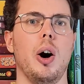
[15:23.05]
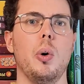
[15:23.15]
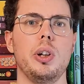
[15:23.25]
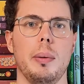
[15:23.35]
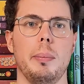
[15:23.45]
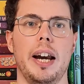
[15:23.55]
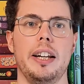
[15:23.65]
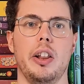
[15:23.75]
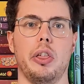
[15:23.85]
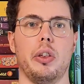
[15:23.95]
own campaign
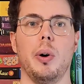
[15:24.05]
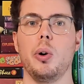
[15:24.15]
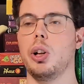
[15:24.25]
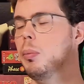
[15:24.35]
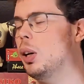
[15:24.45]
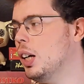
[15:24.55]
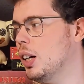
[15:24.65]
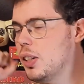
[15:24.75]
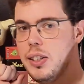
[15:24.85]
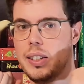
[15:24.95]
and throw them
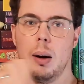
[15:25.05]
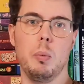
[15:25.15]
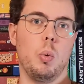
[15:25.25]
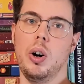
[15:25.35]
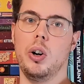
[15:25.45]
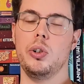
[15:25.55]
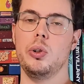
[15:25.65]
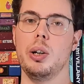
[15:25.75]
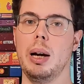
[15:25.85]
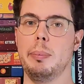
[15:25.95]
somewhere onto
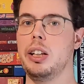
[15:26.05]
your map.